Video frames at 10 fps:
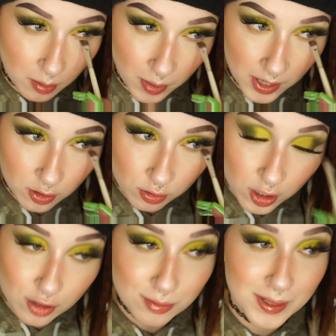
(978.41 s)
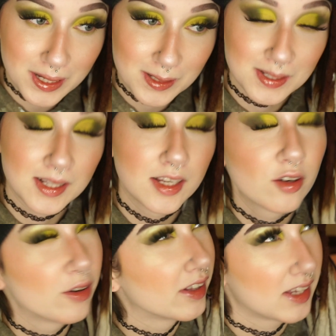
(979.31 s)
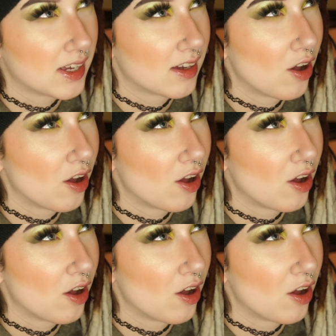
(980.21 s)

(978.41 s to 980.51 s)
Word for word: to buy new clothes because literally